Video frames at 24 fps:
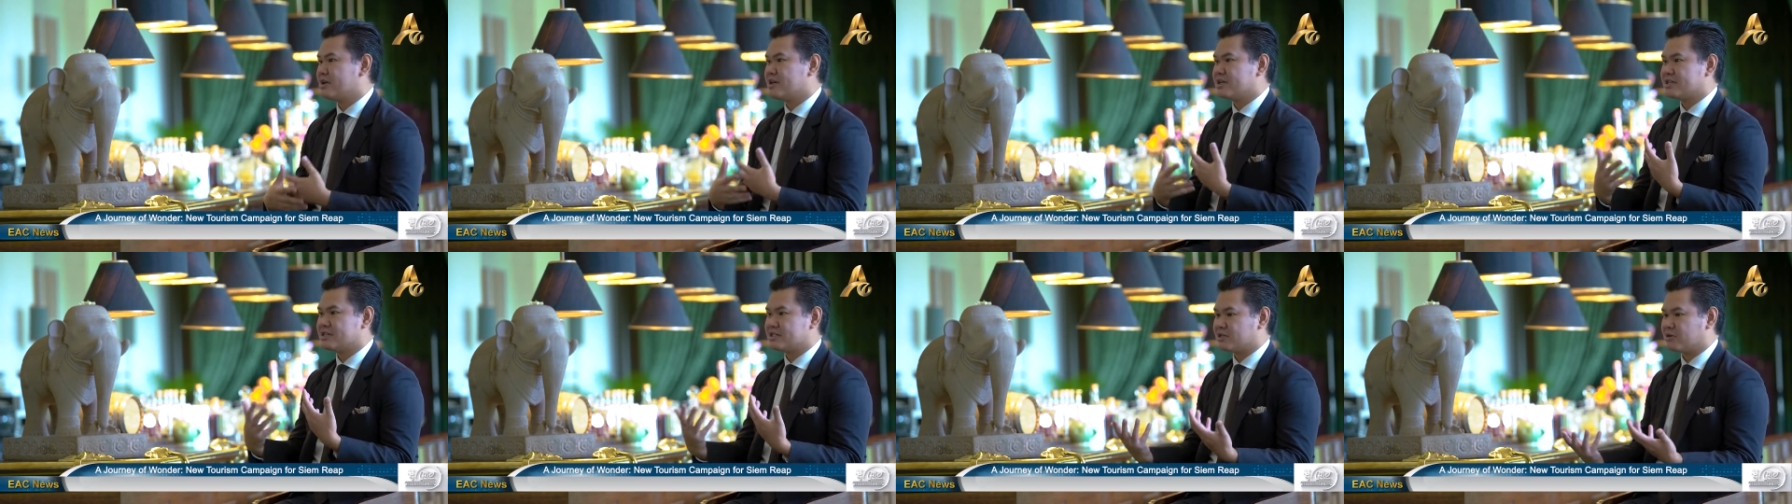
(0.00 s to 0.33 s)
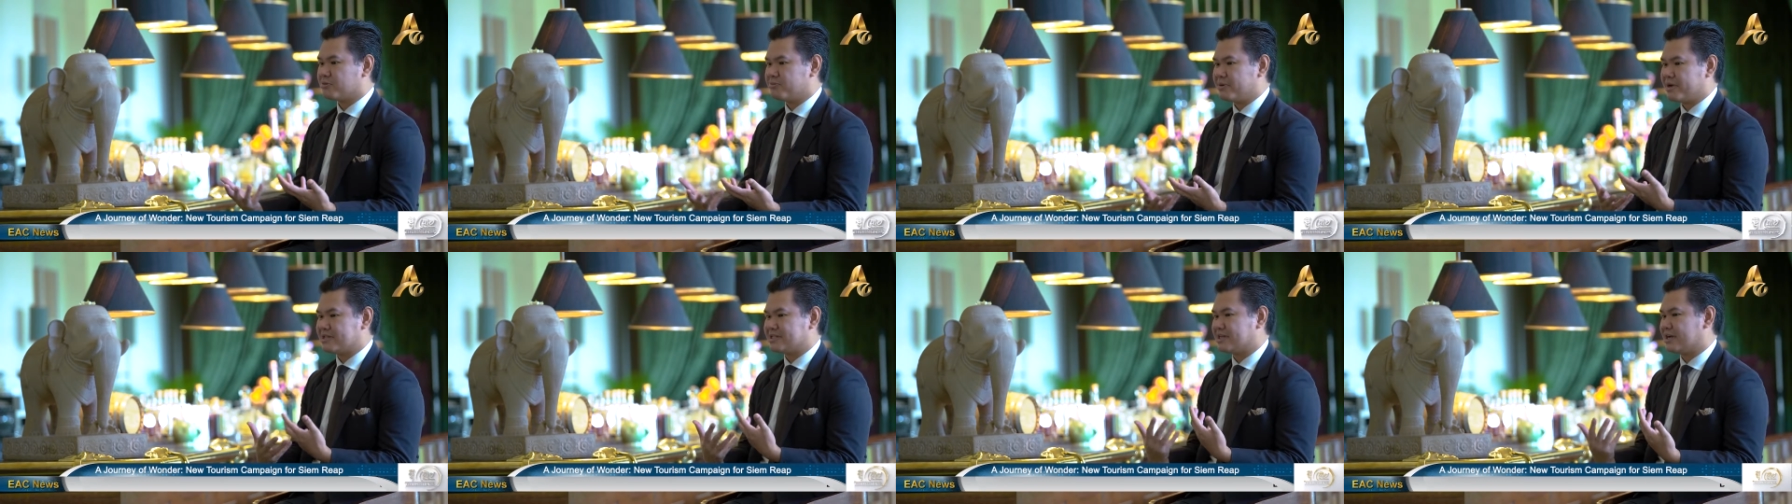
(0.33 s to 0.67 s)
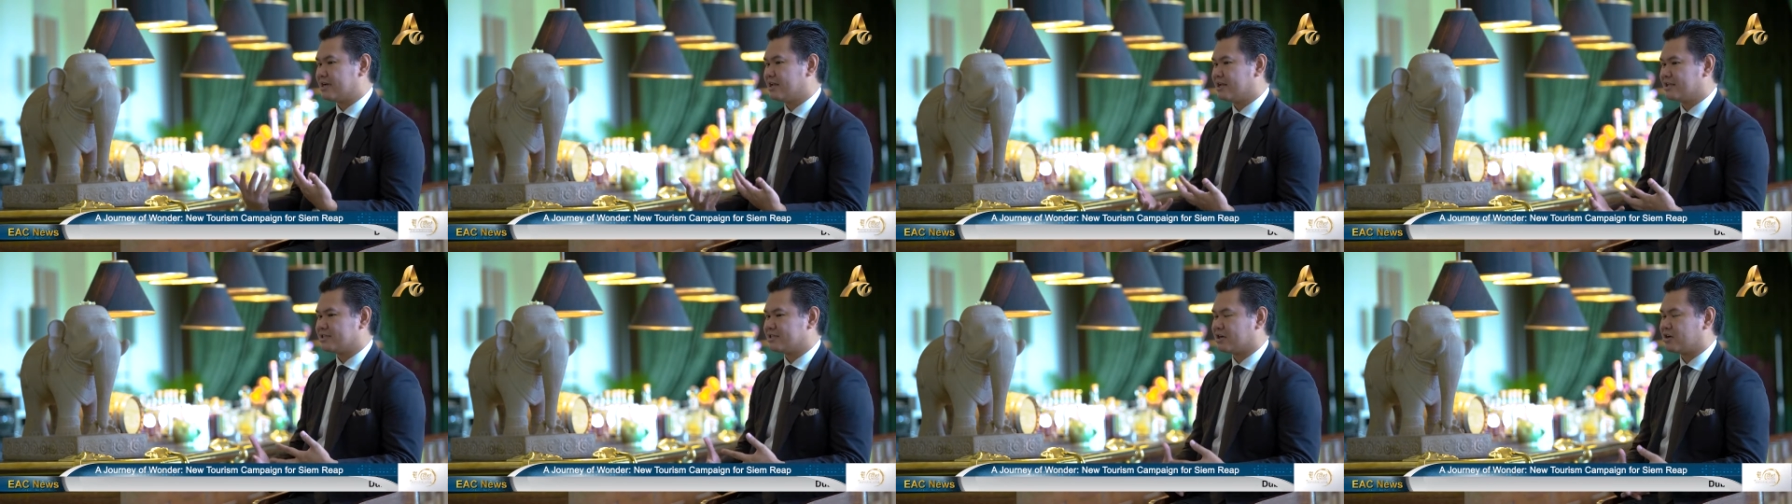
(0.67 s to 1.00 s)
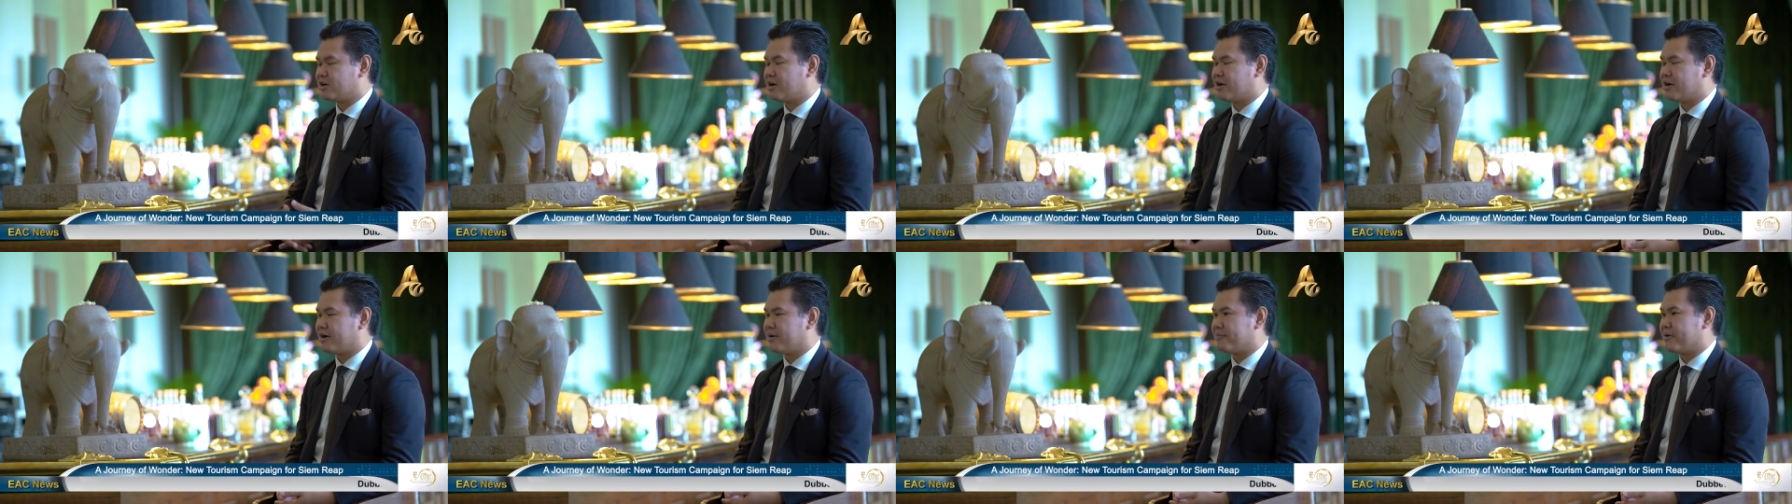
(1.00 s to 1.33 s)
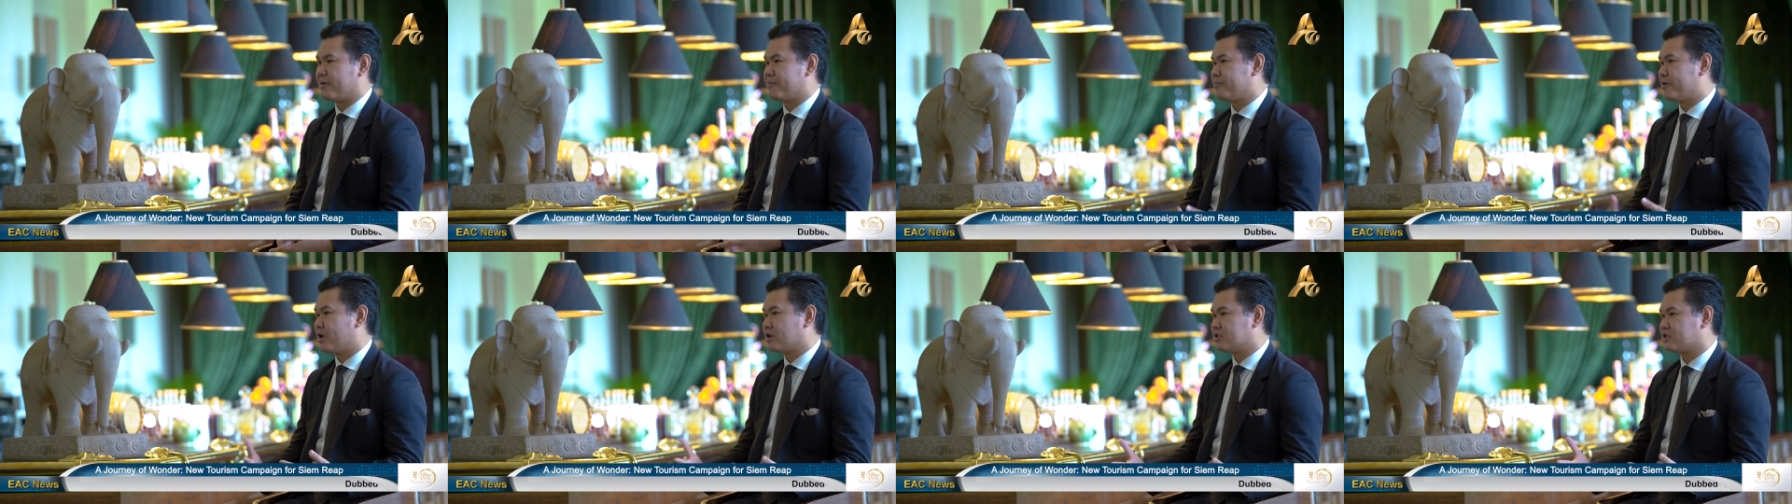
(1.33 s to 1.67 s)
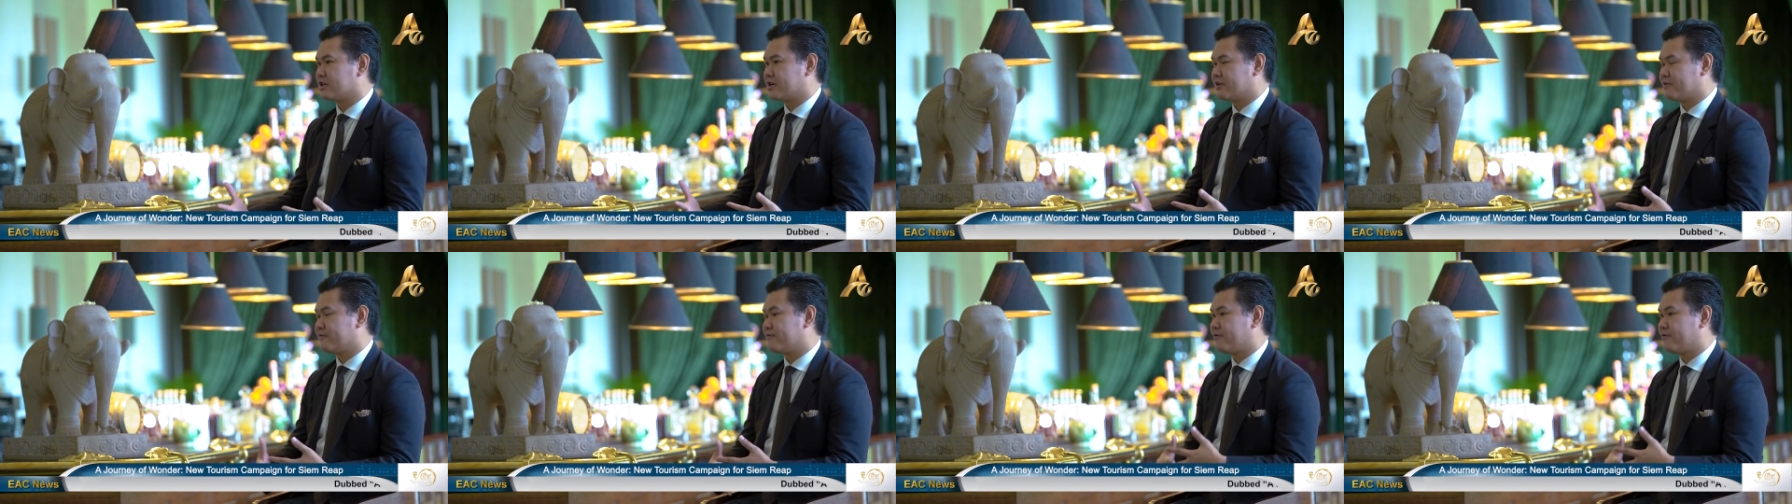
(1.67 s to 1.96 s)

So basically it's a project